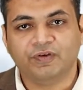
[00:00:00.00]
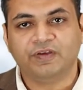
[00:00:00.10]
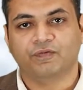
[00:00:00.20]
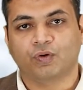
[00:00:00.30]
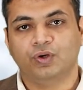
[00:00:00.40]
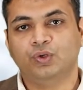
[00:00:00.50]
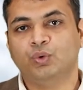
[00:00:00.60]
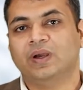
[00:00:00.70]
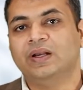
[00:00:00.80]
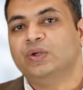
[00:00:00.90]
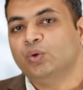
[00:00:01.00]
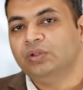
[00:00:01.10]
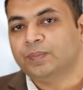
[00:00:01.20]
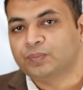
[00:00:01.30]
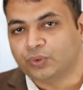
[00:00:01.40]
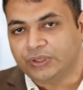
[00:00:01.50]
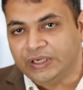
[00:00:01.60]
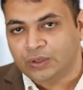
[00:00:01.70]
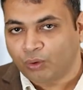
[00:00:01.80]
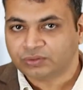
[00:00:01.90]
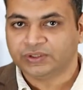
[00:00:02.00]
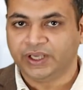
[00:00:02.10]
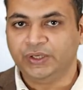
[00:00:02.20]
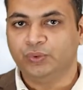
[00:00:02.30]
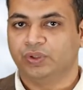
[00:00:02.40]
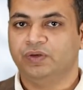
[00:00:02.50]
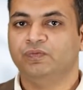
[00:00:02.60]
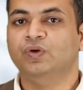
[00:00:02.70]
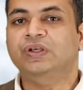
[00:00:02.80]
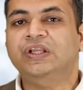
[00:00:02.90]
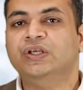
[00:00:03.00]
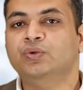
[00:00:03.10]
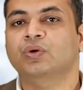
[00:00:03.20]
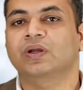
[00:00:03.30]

we want to control the protein loss in urine, we need to